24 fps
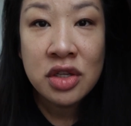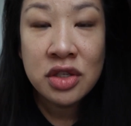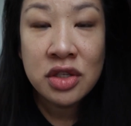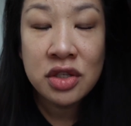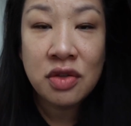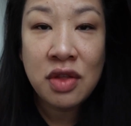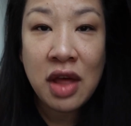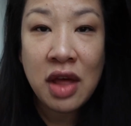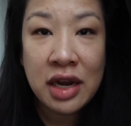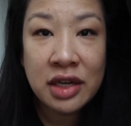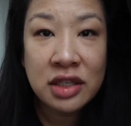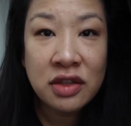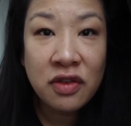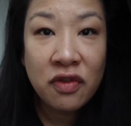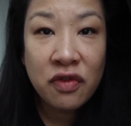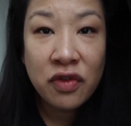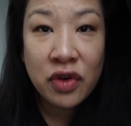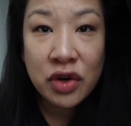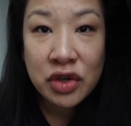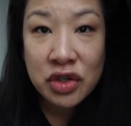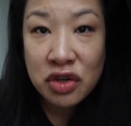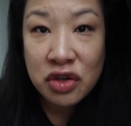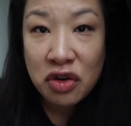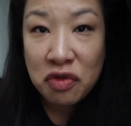So that is a
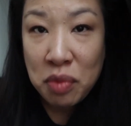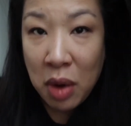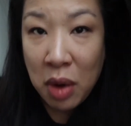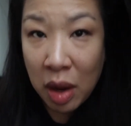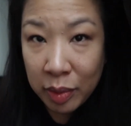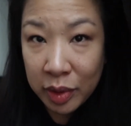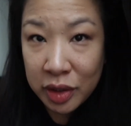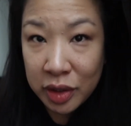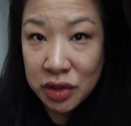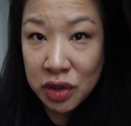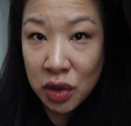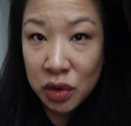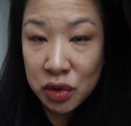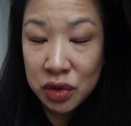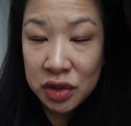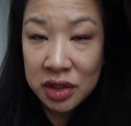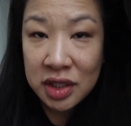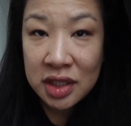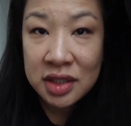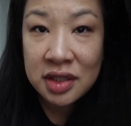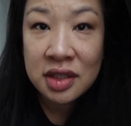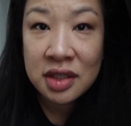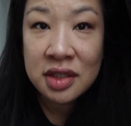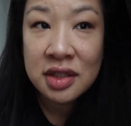version of public social
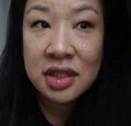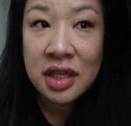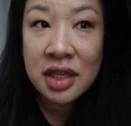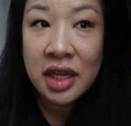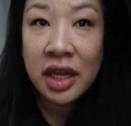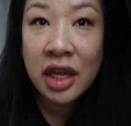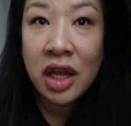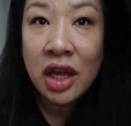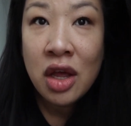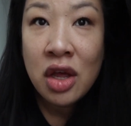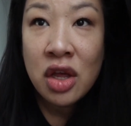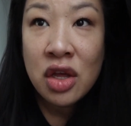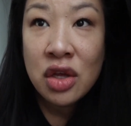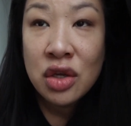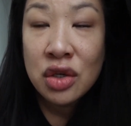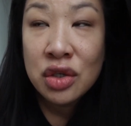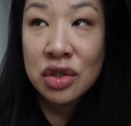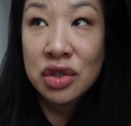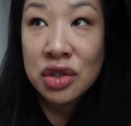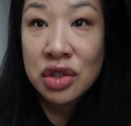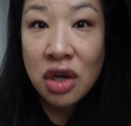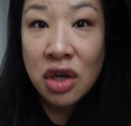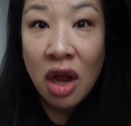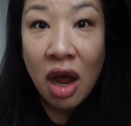distancing.
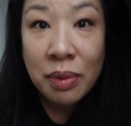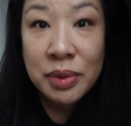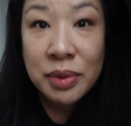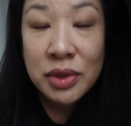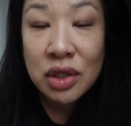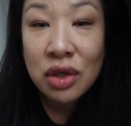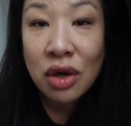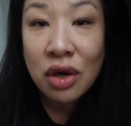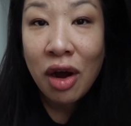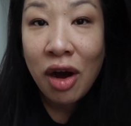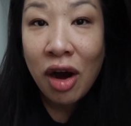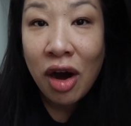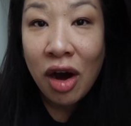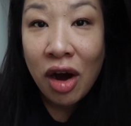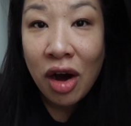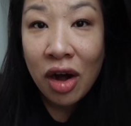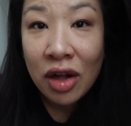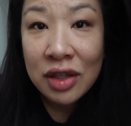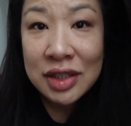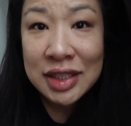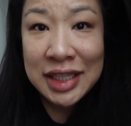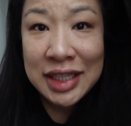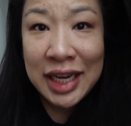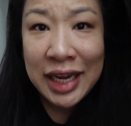Shops are
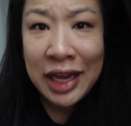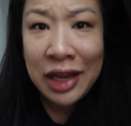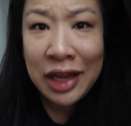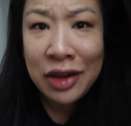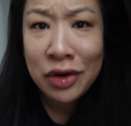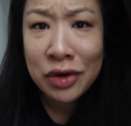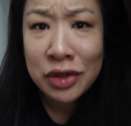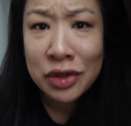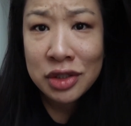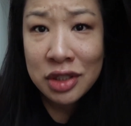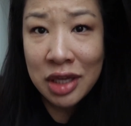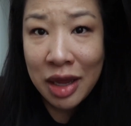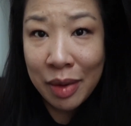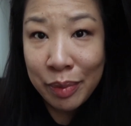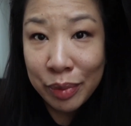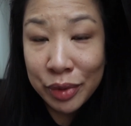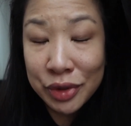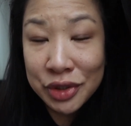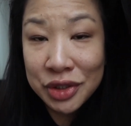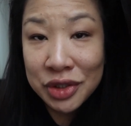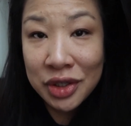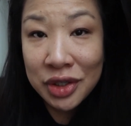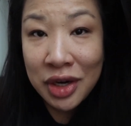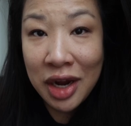all taking your
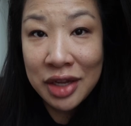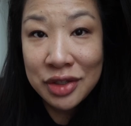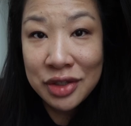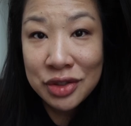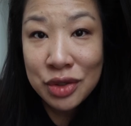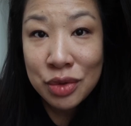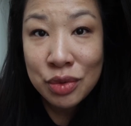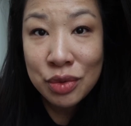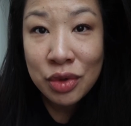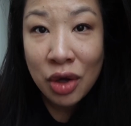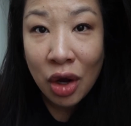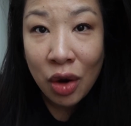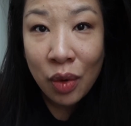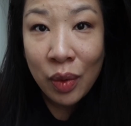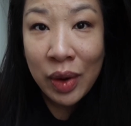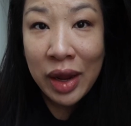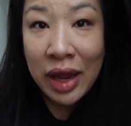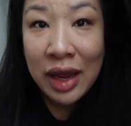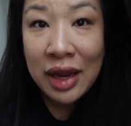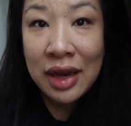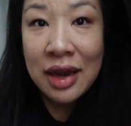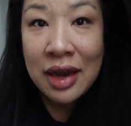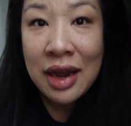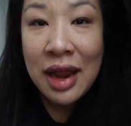temperature as you go
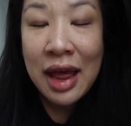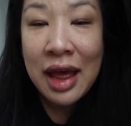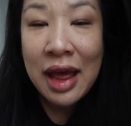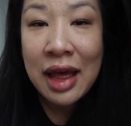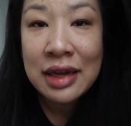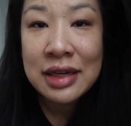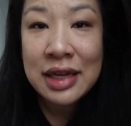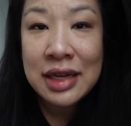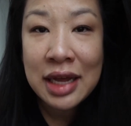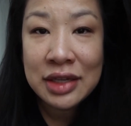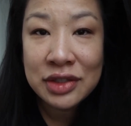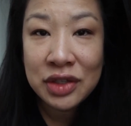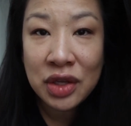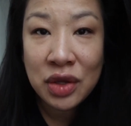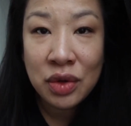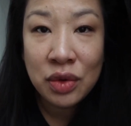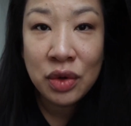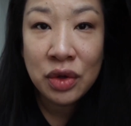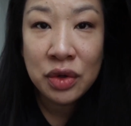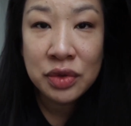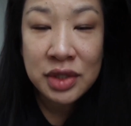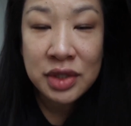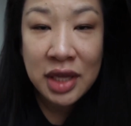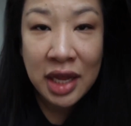in and asking you
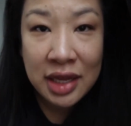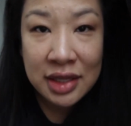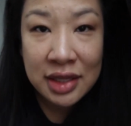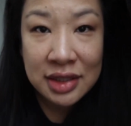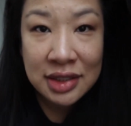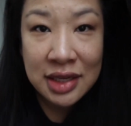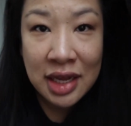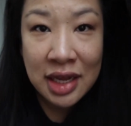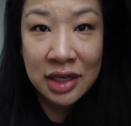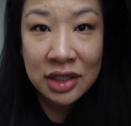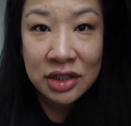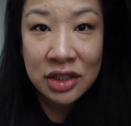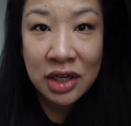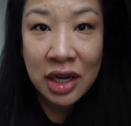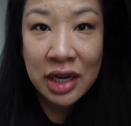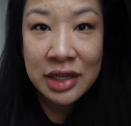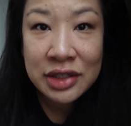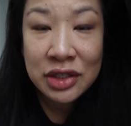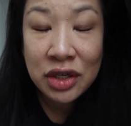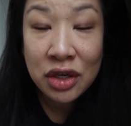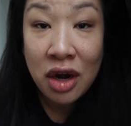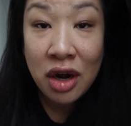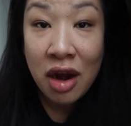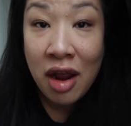to use hand
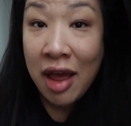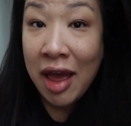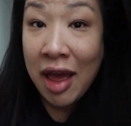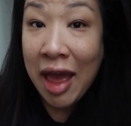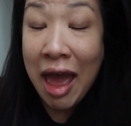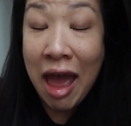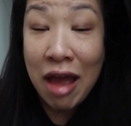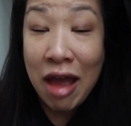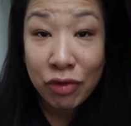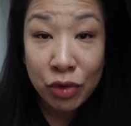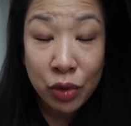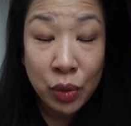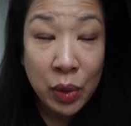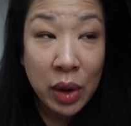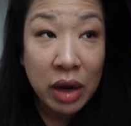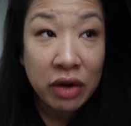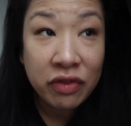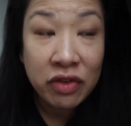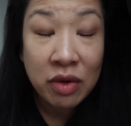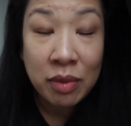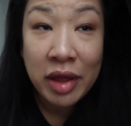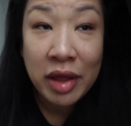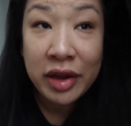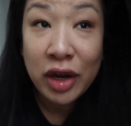sanitizer everywhere,
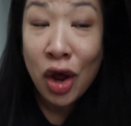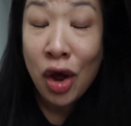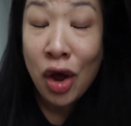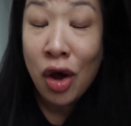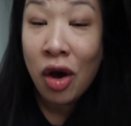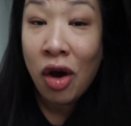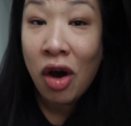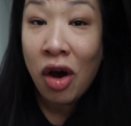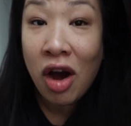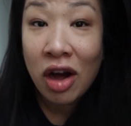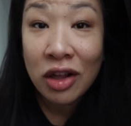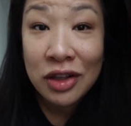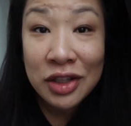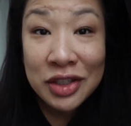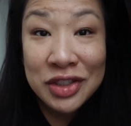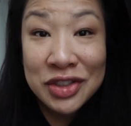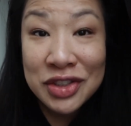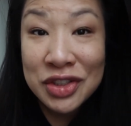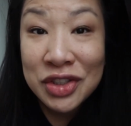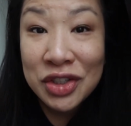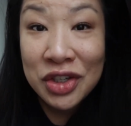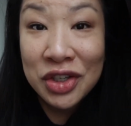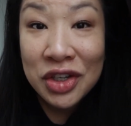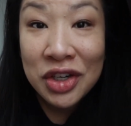from like
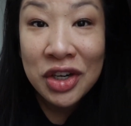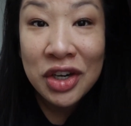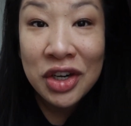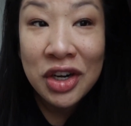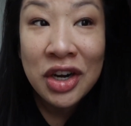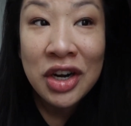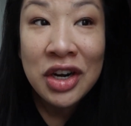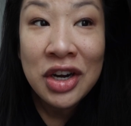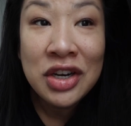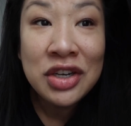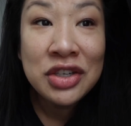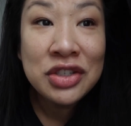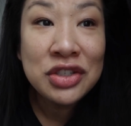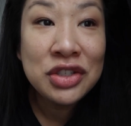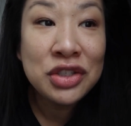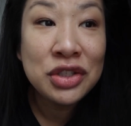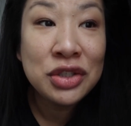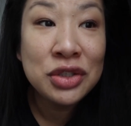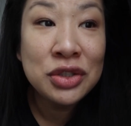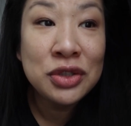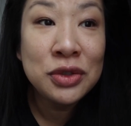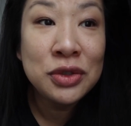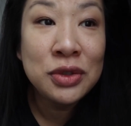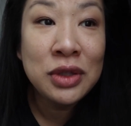Hollister
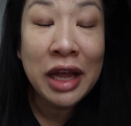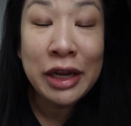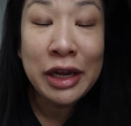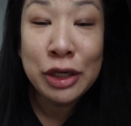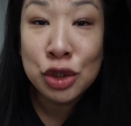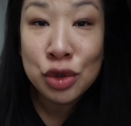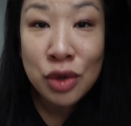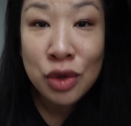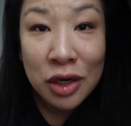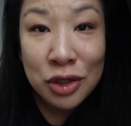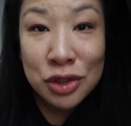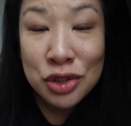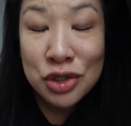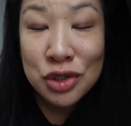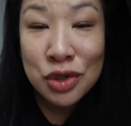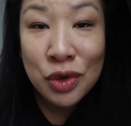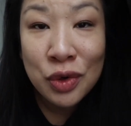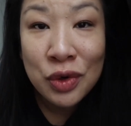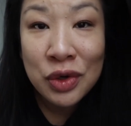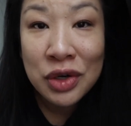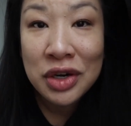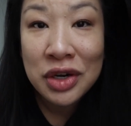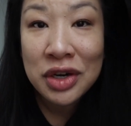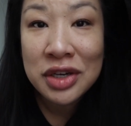to like
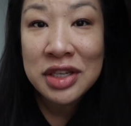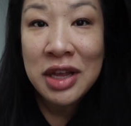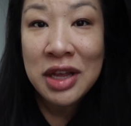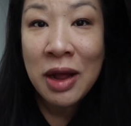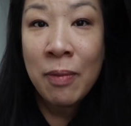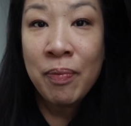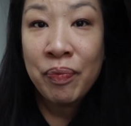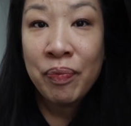drugstores.